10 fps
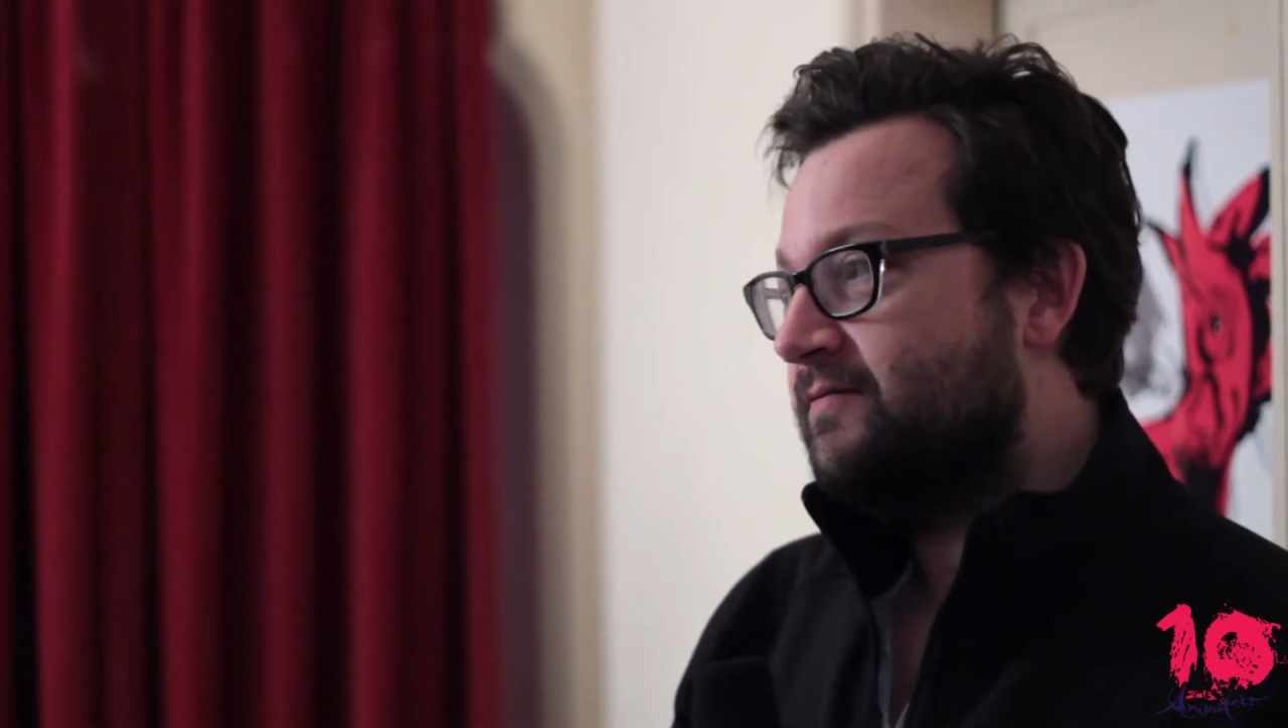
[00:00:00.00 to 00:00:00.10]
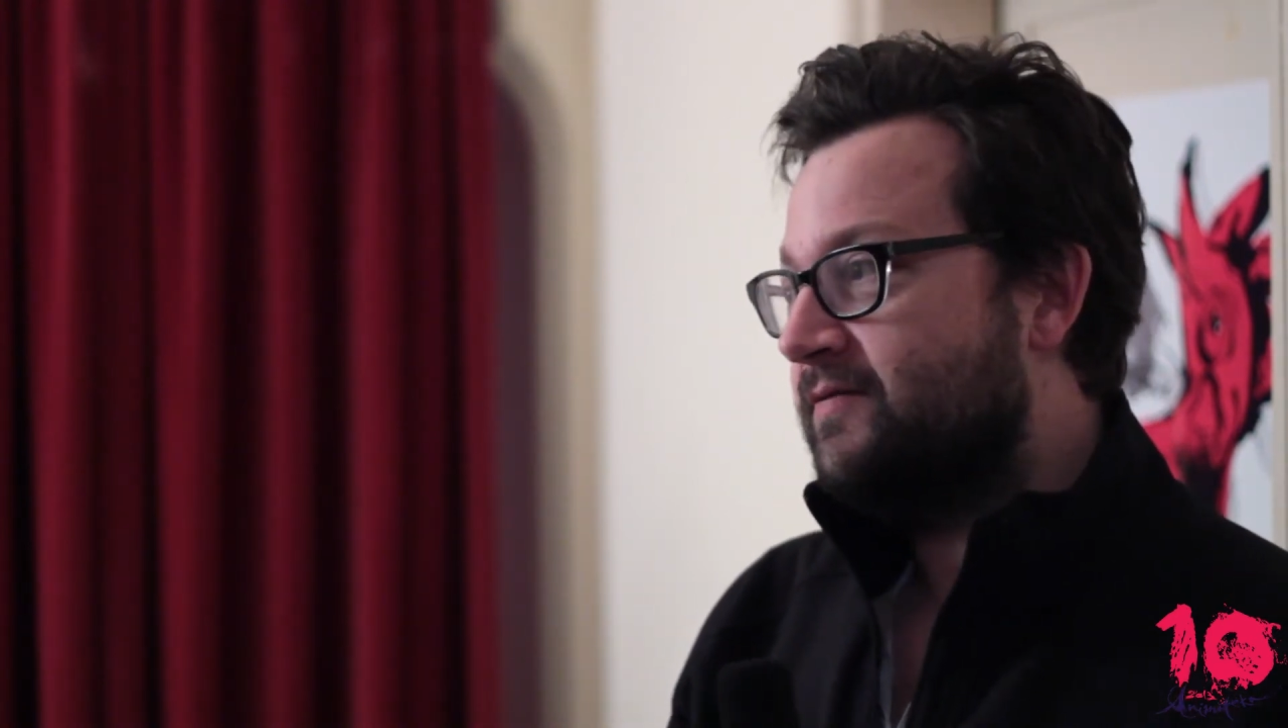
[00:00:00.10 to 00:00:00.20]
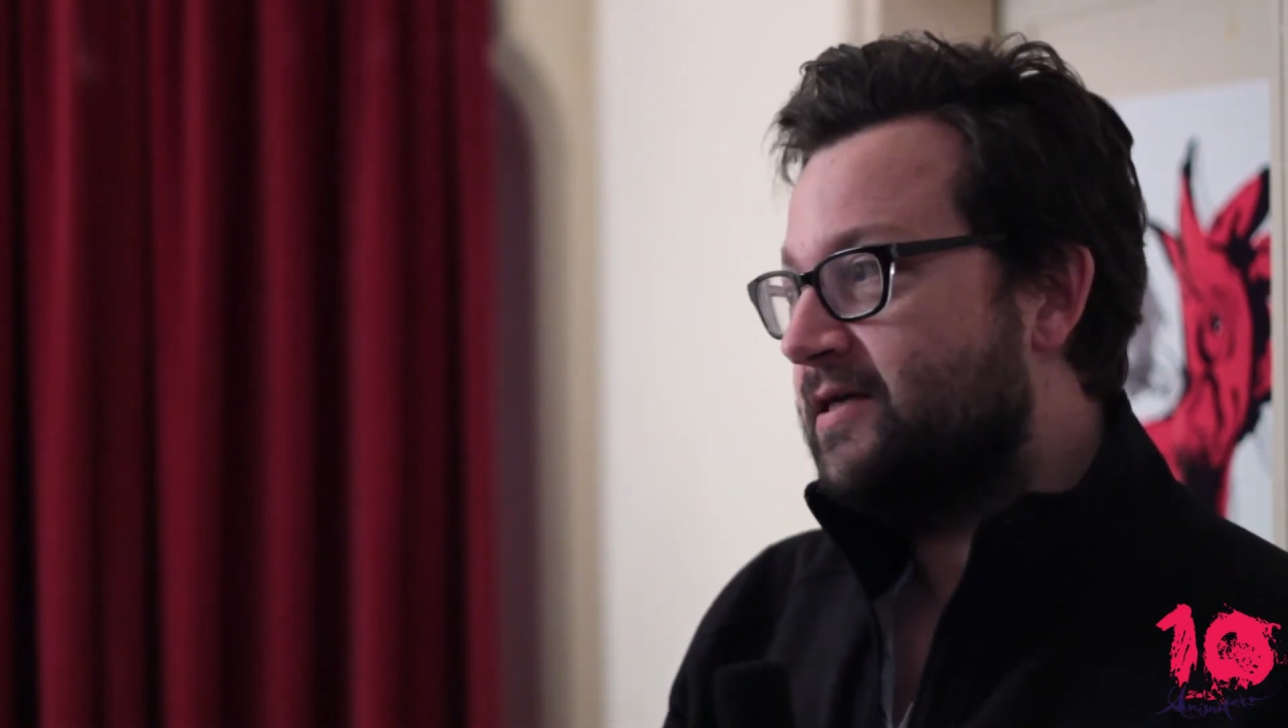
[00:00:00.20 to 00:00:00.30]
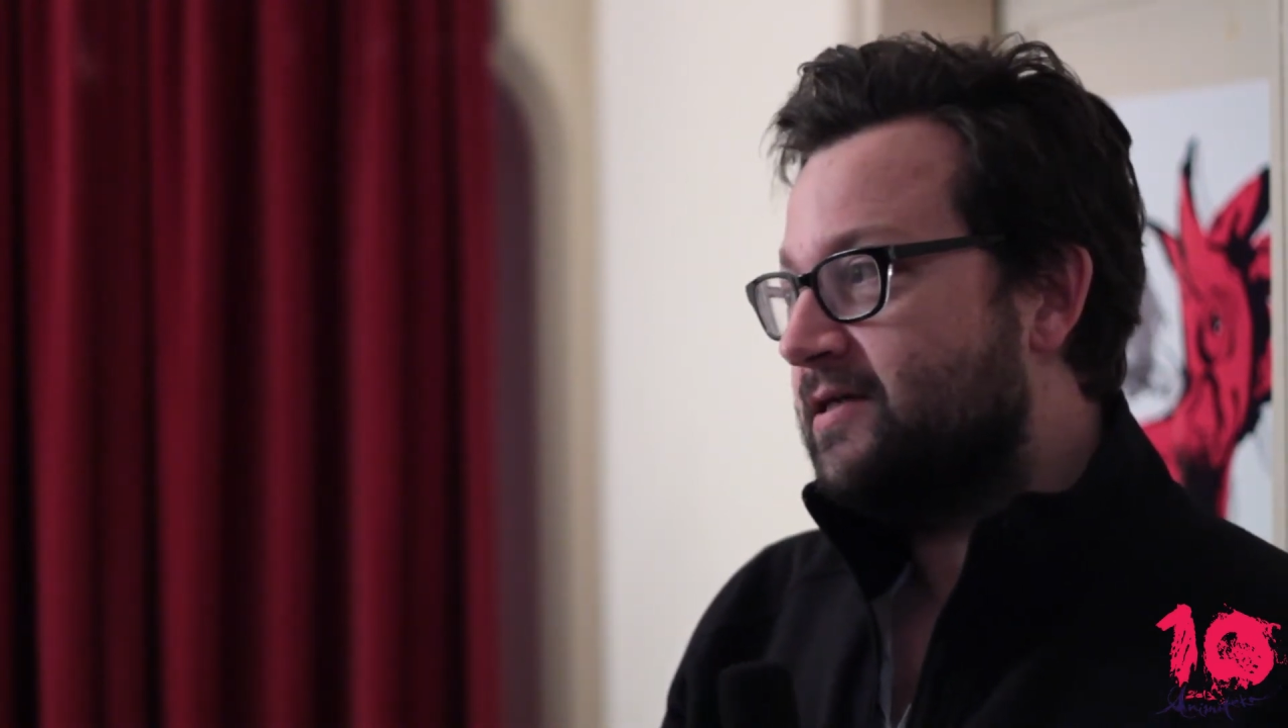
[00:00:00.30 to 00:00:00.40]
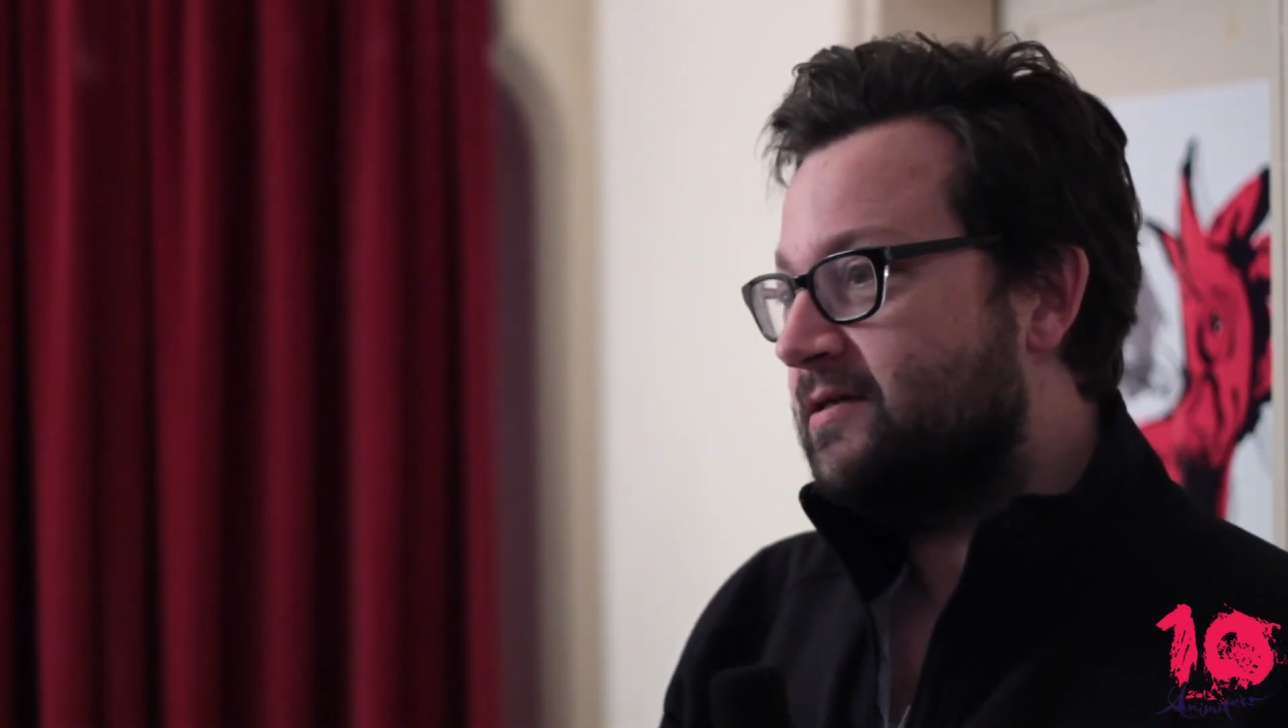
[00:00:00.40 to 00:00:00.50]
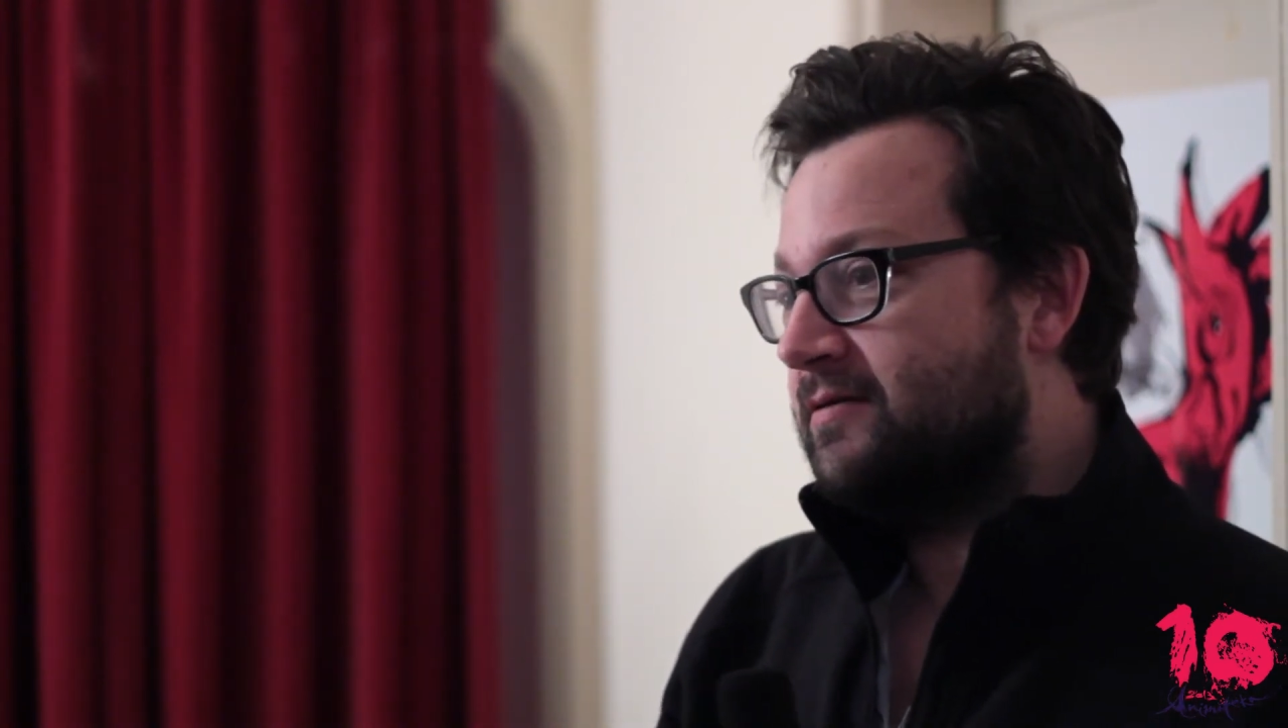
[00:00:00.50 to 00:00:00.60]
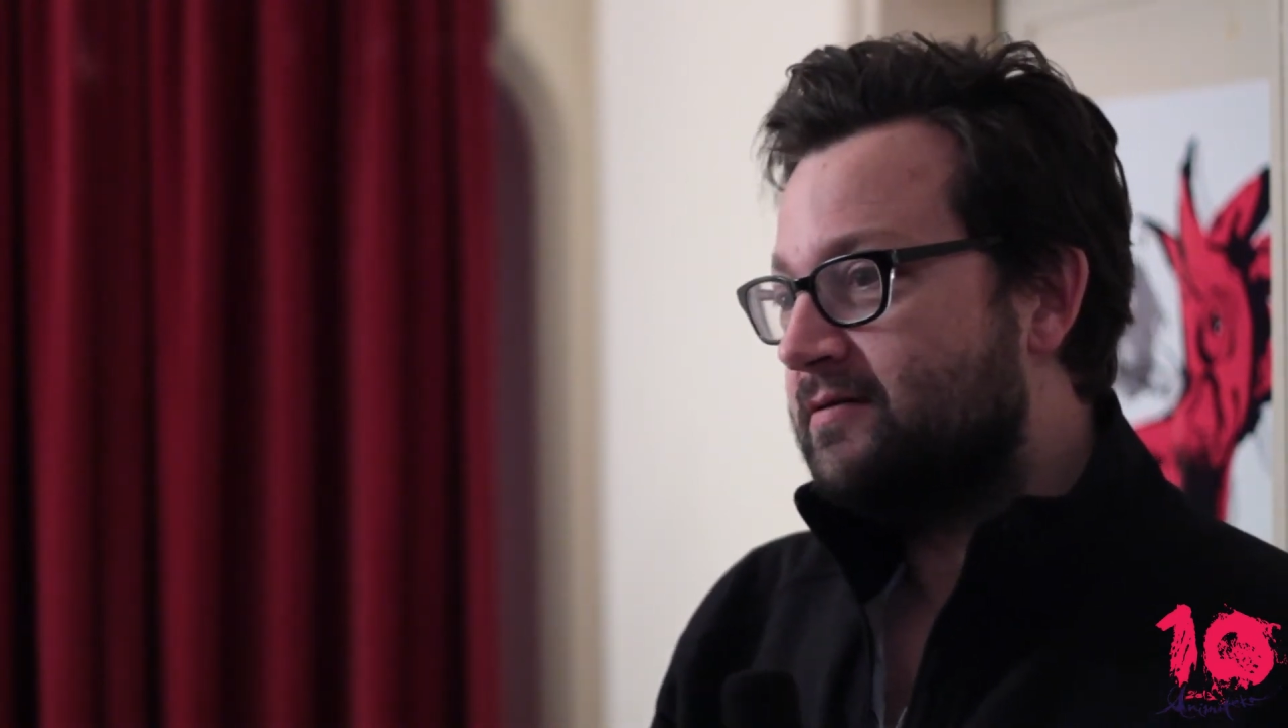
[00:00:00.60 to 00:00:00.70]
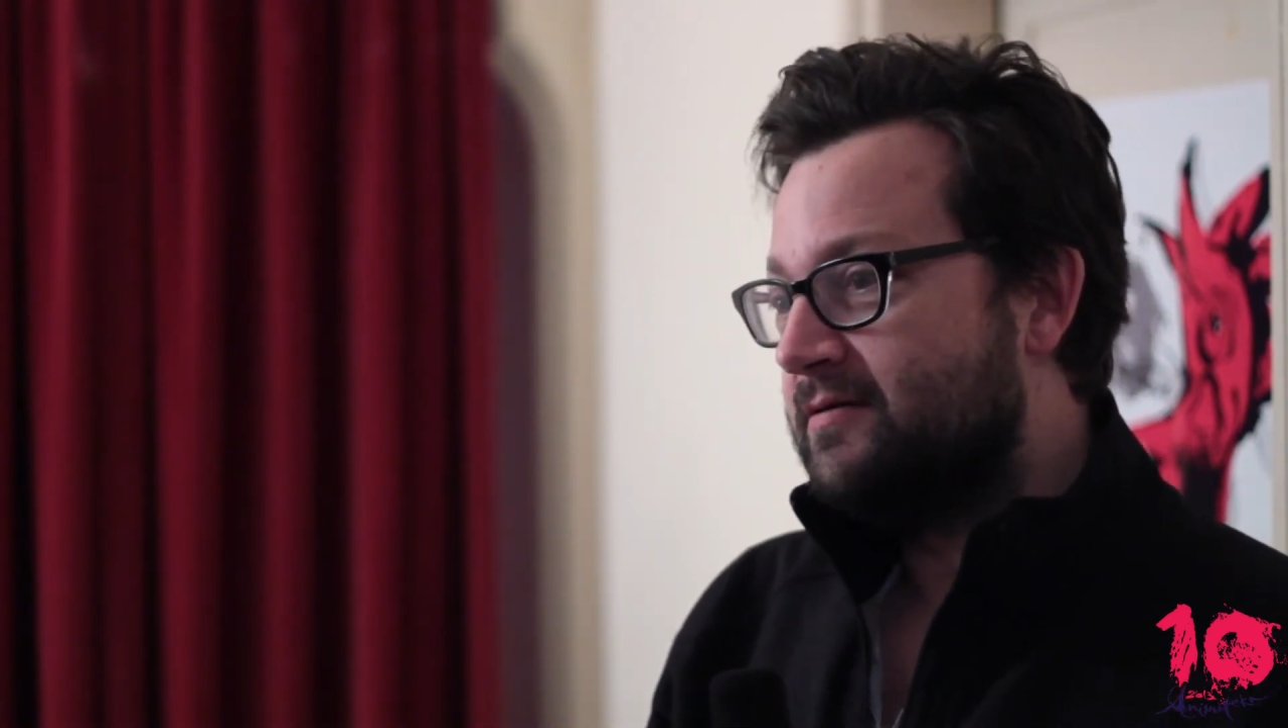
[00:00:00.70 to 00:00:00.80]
funny